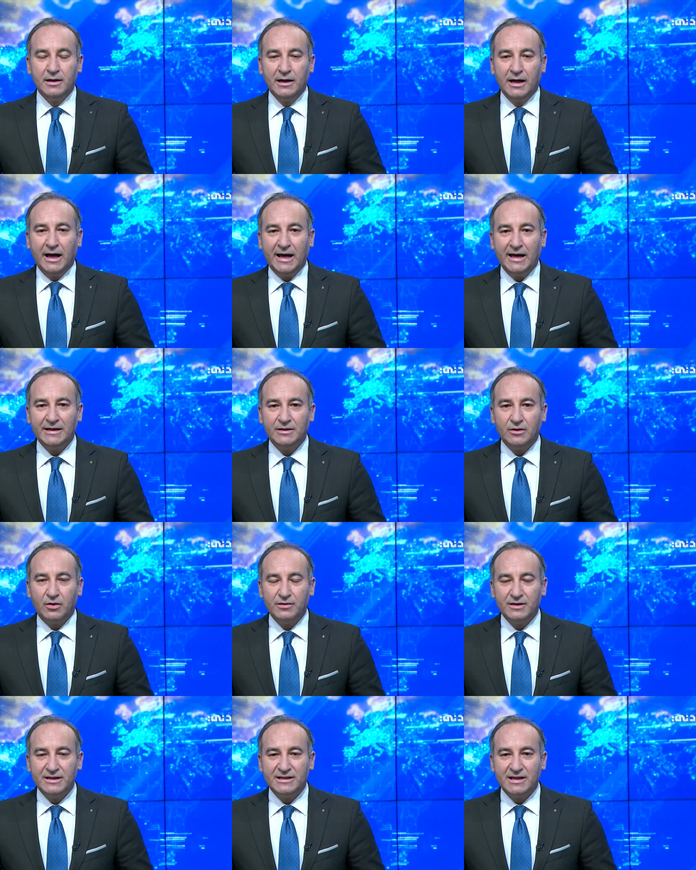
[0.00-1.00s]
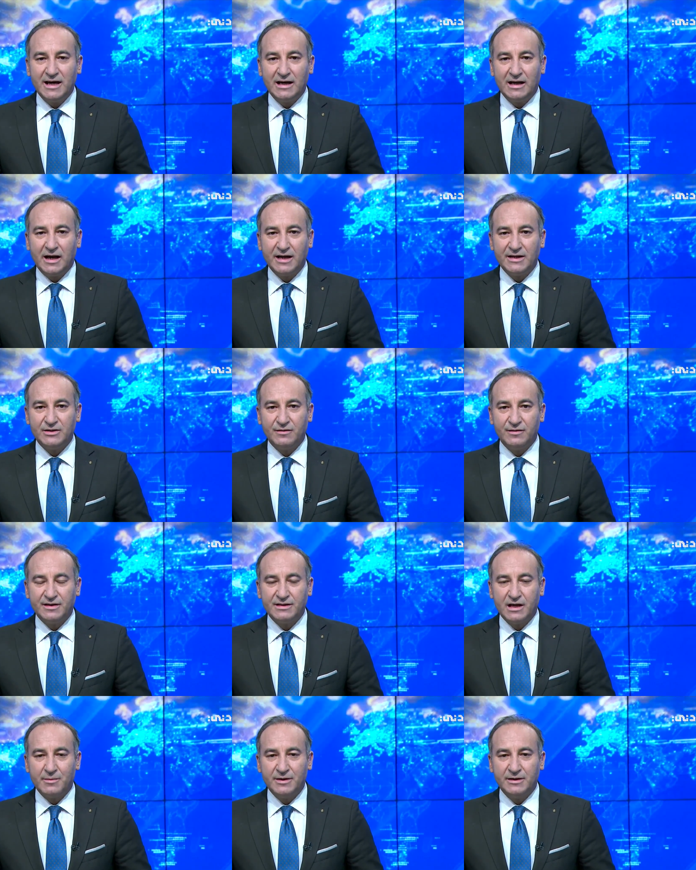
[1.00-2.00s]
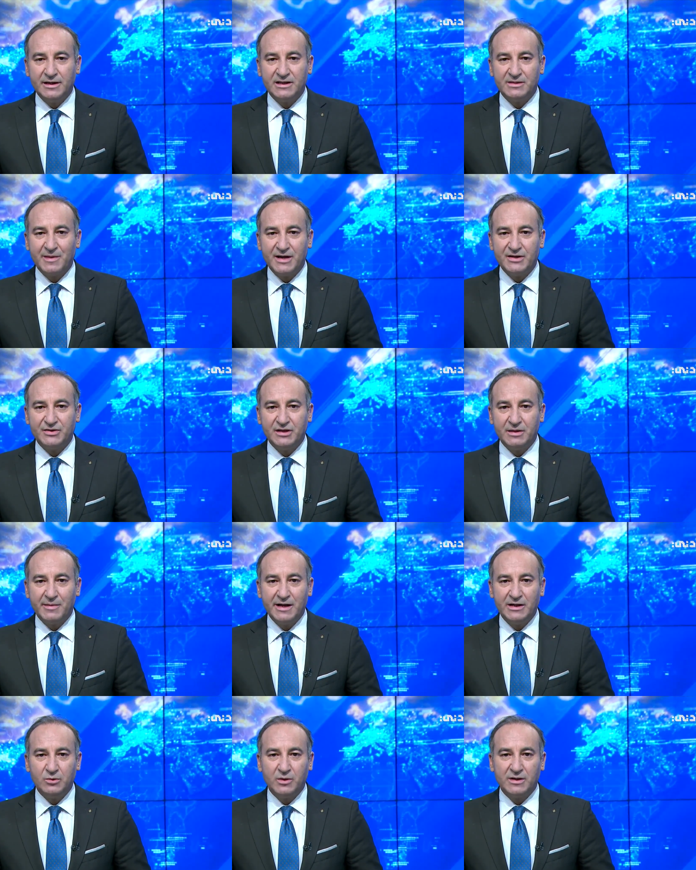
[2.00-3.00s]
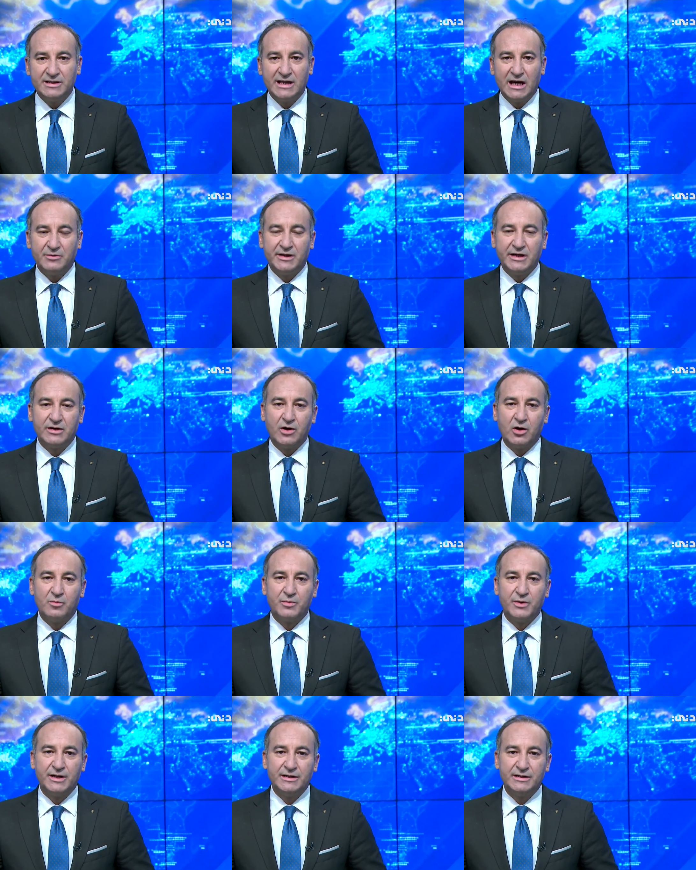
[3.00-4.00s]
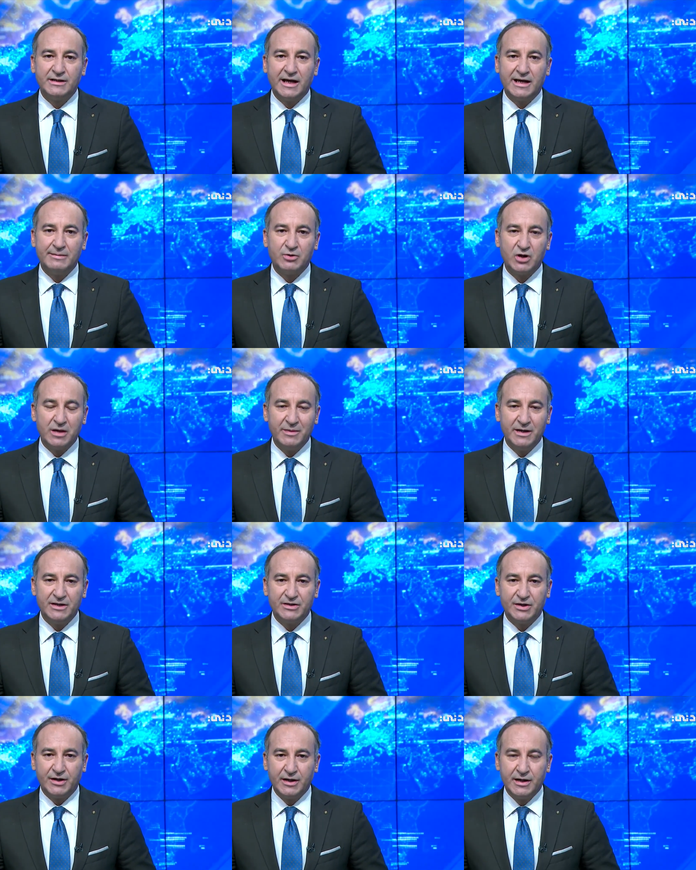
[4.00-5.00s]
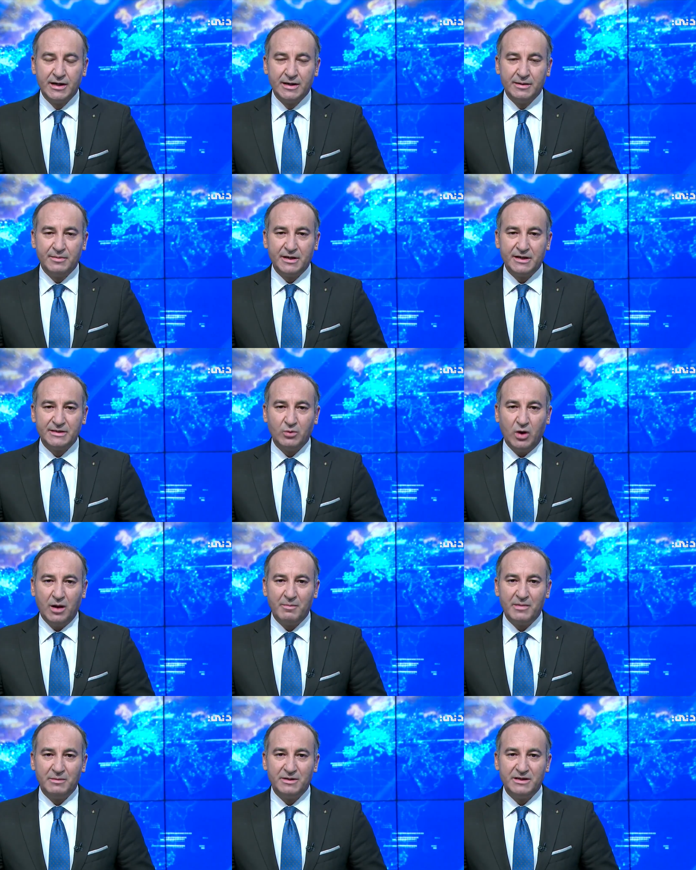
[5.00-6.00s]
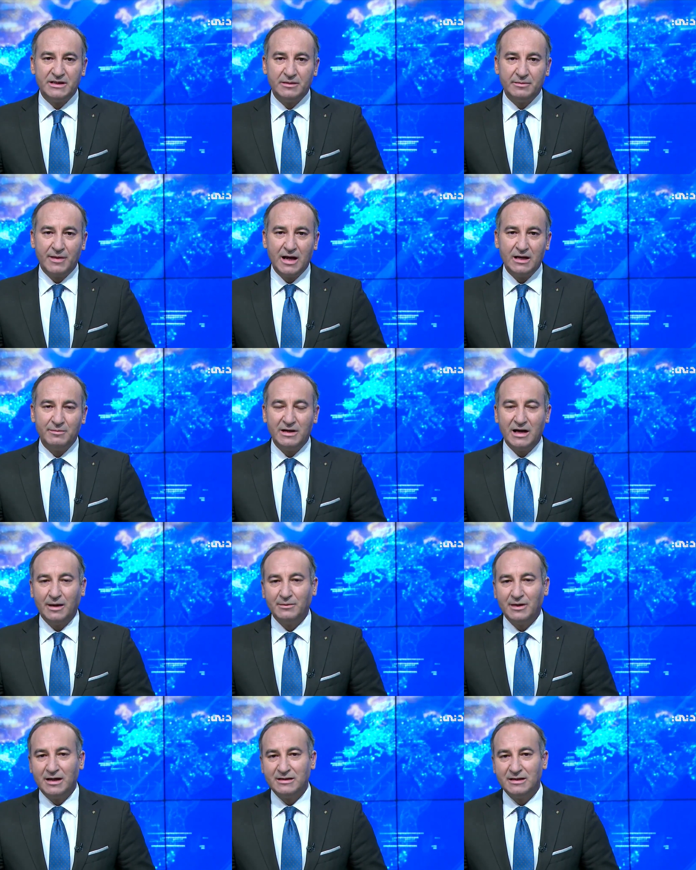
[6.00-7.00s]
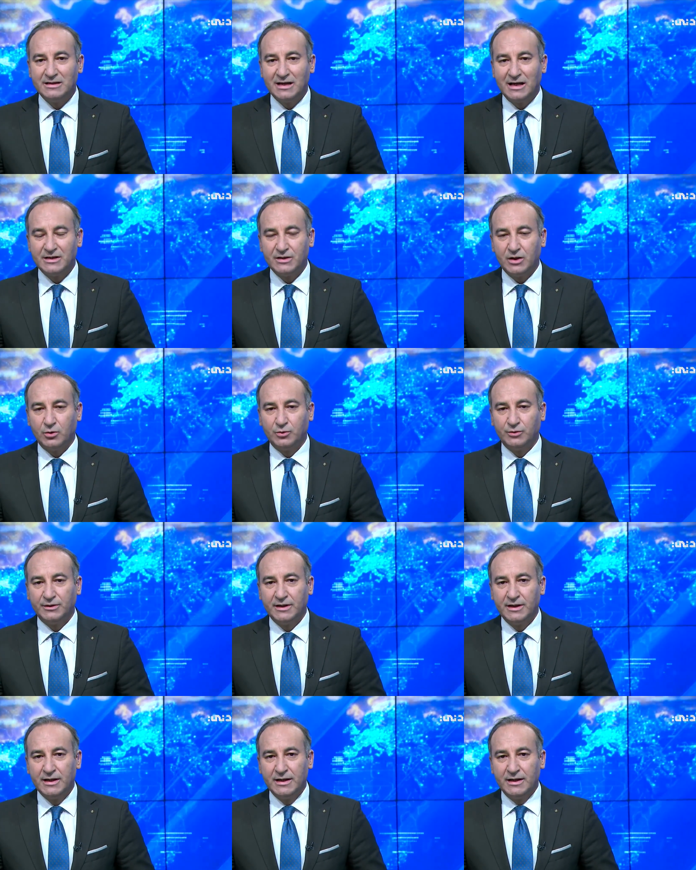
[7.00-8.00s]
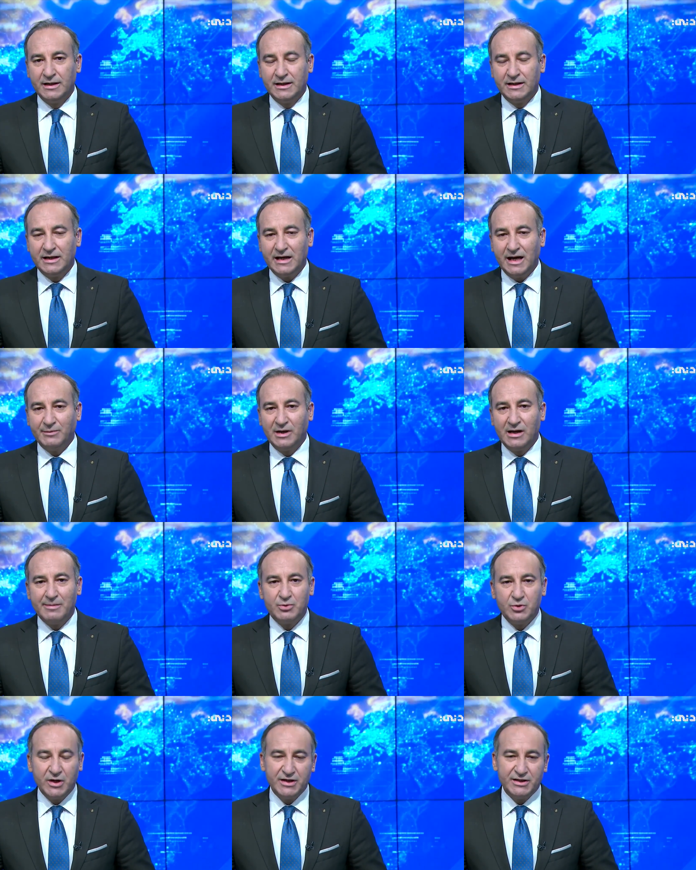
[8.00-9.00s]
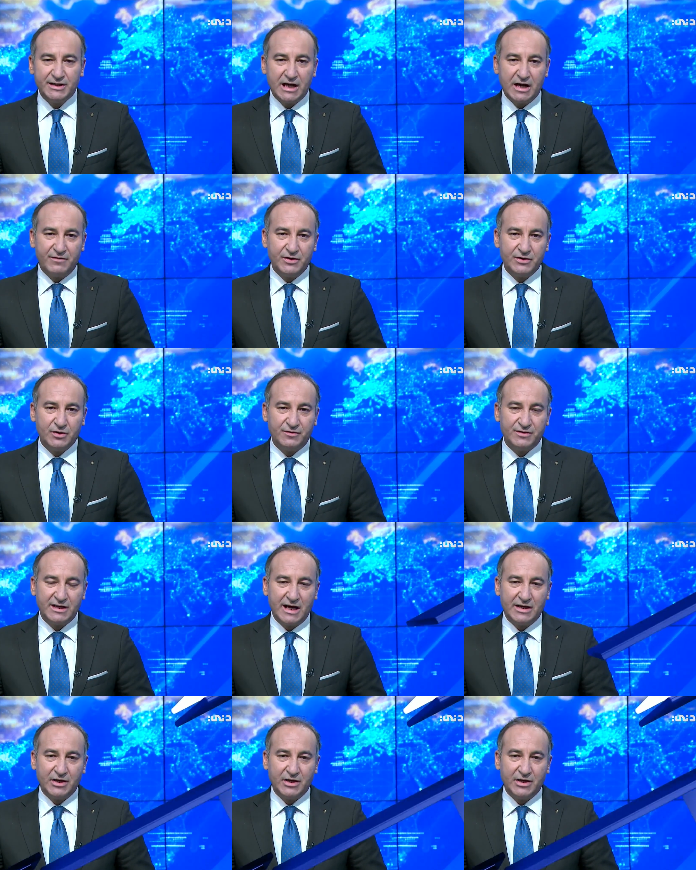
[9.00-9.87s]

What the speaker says: And on the sidelines of the summit, His Majesty met with Saudi Crown Prince and Prime Minister Prince Mohammed bin Salman bin Abdulaziz Al Saud. King Abdullah praised the efforts of Saudi